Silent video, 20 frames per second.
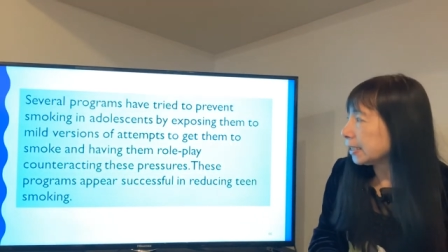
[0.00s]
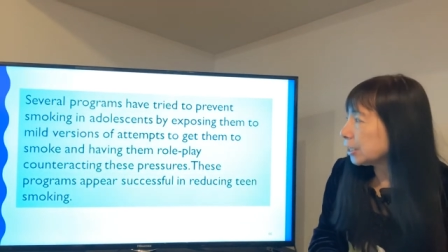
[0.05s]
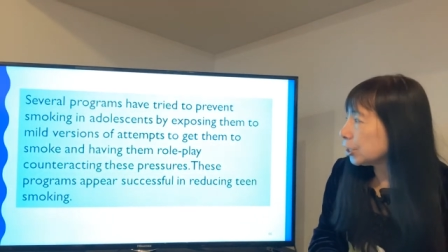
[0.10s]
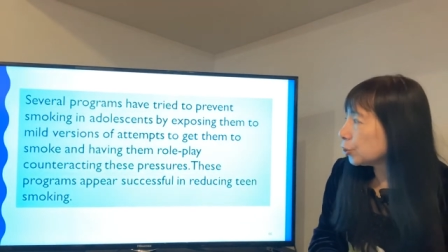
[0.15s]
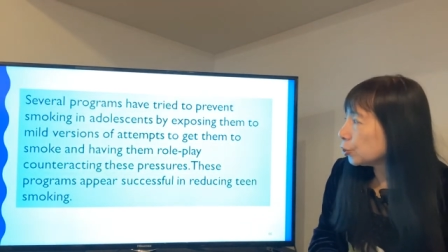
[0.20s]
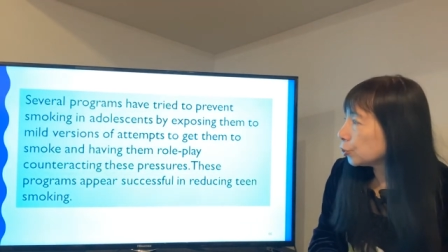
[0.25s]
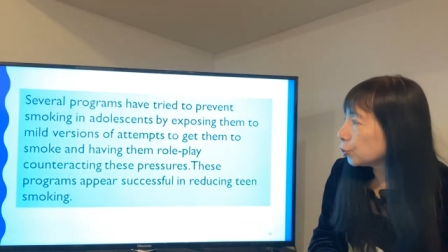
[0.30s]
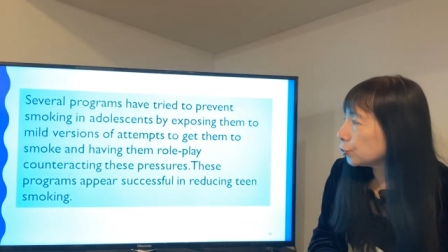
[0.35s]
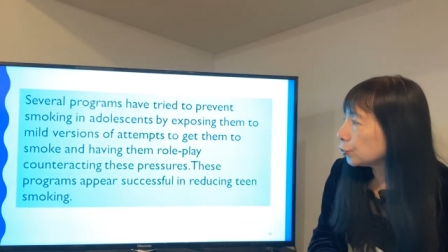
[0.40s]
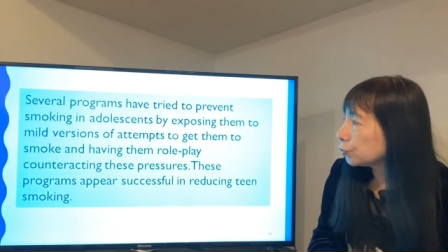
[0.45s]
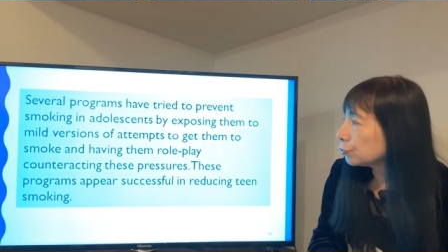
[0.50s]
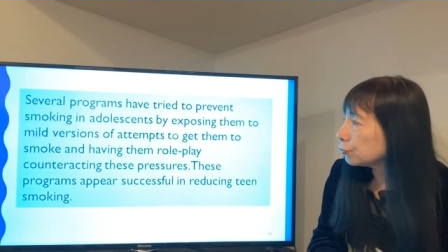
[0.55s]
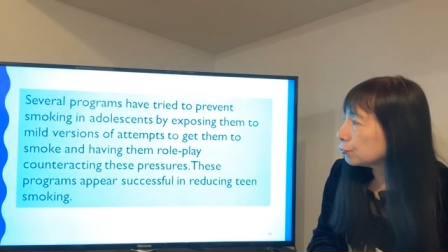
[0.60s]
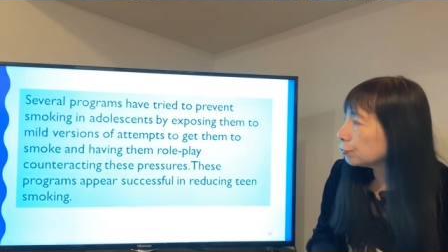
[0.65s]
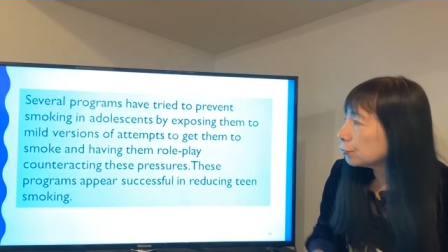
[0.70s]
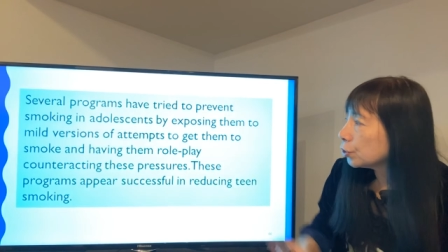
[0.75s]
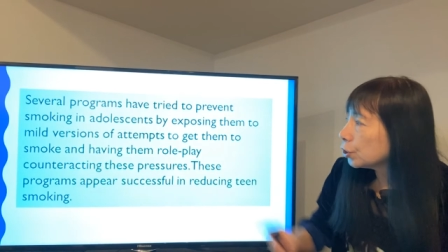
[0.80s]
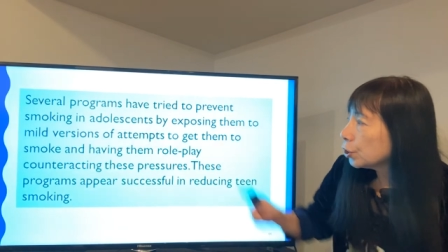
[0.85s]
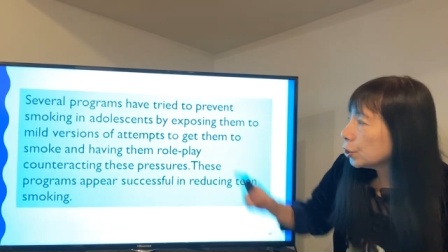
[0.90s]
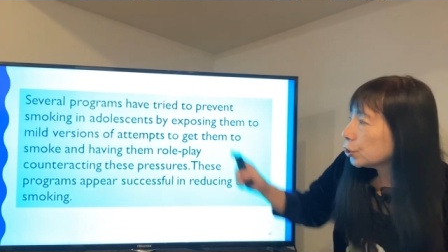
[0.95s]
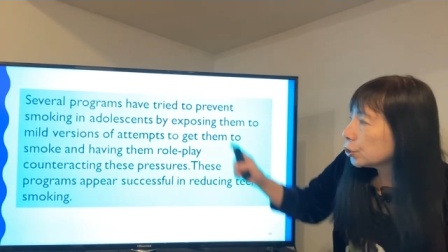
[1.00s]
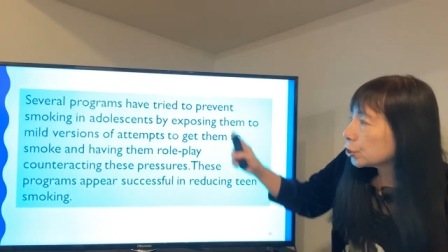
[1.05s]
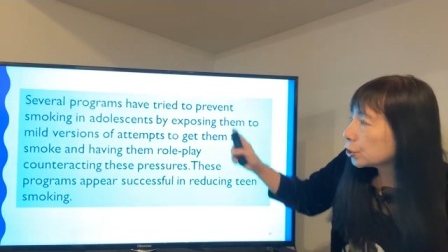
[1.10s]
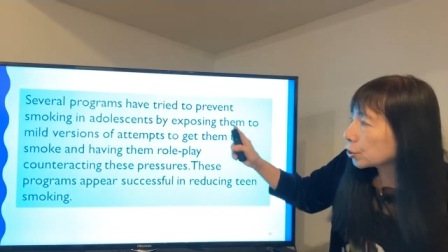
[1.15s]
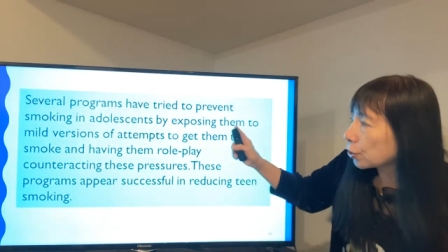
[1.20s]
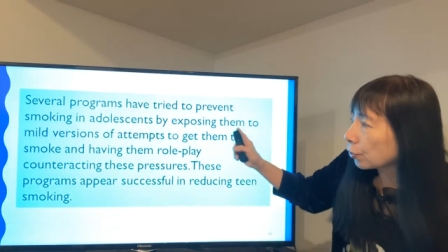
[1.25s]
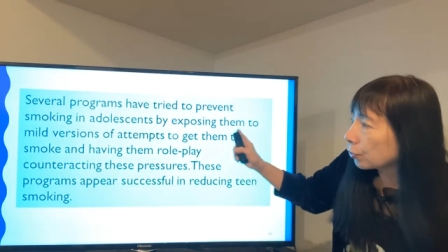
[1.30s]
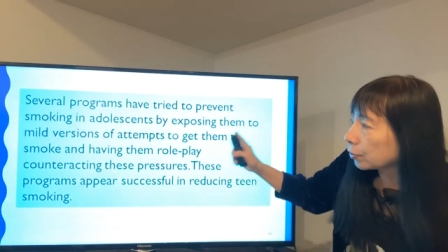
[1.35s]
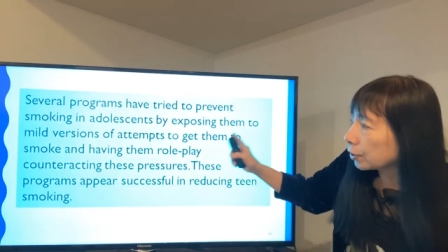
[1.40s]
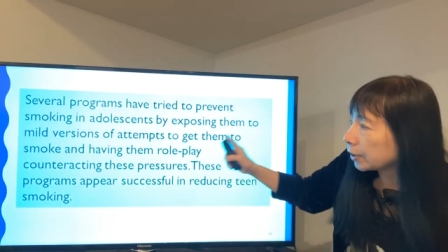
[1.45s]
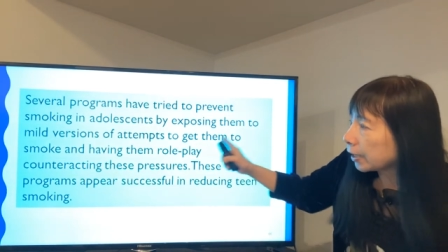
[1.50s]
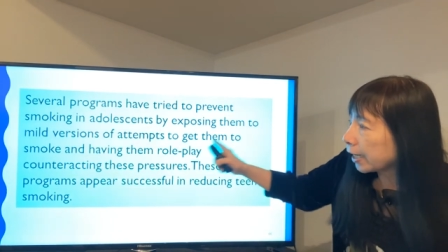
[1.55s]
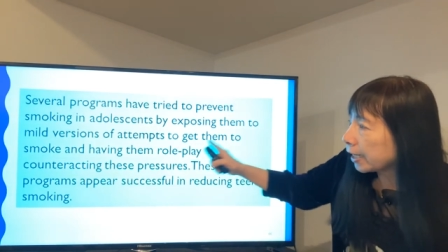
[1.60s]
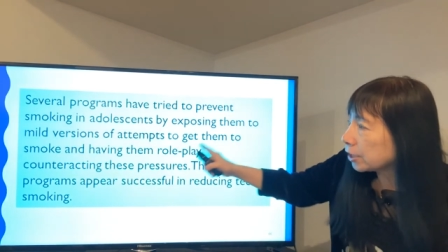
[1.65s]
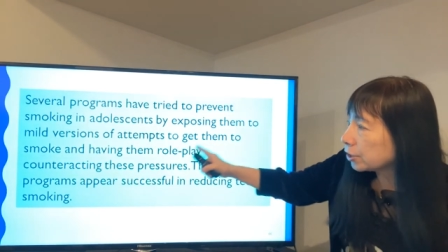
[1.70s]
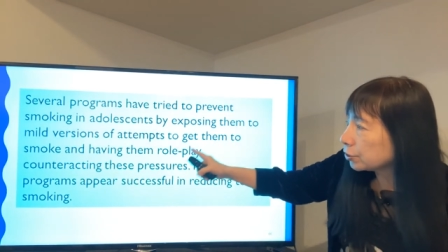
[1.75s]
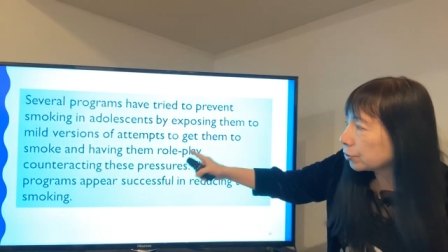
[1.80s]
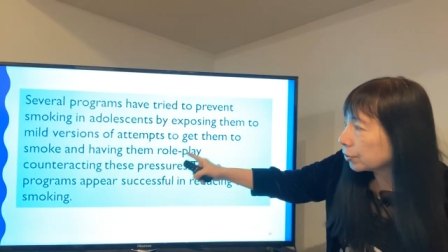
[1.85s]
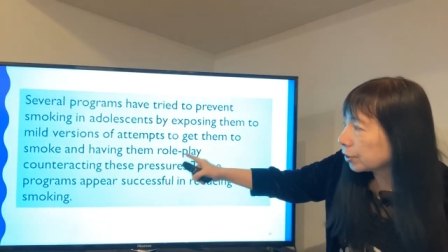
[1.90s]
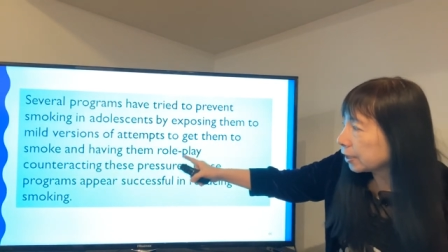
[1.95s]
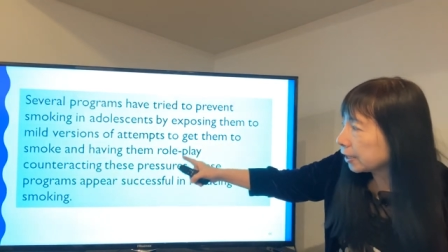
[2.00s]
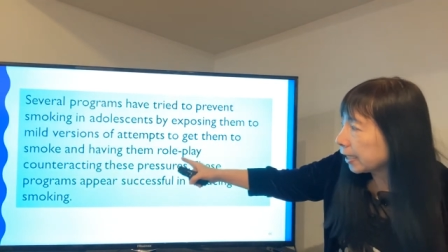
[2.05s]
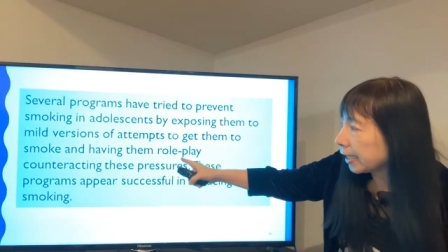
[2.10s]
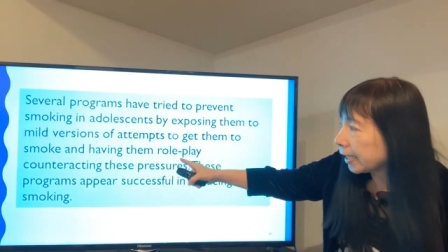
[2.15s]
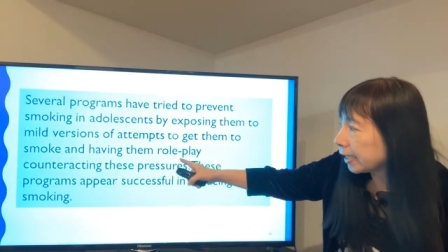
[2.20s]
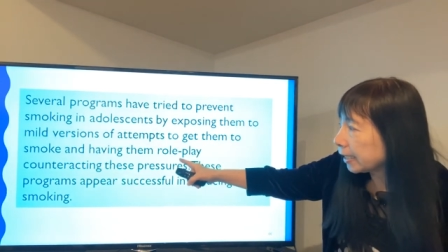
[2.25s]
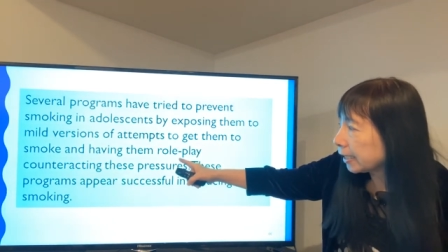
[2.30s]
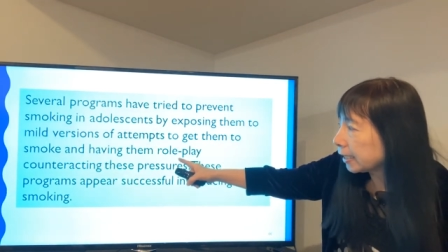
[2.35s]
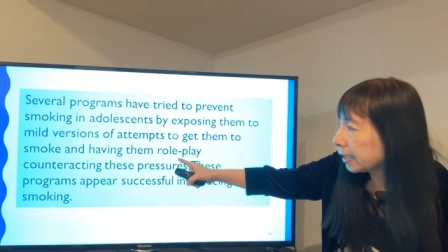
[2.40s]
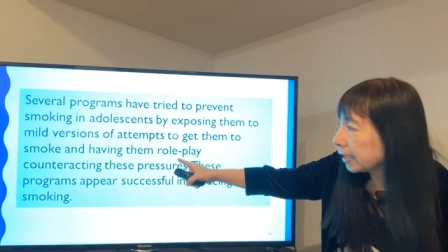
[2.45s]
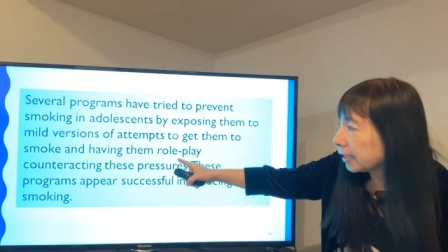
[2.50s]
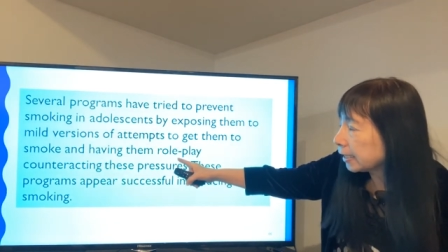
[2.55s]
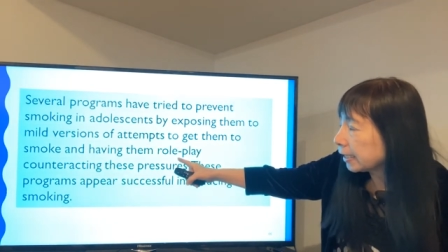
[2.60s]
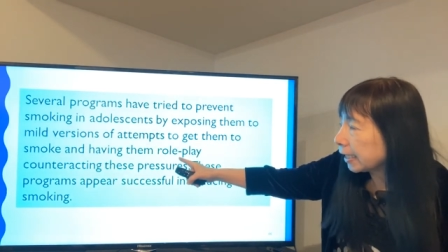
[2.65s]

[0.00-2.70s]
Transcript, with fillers: issue so actually they,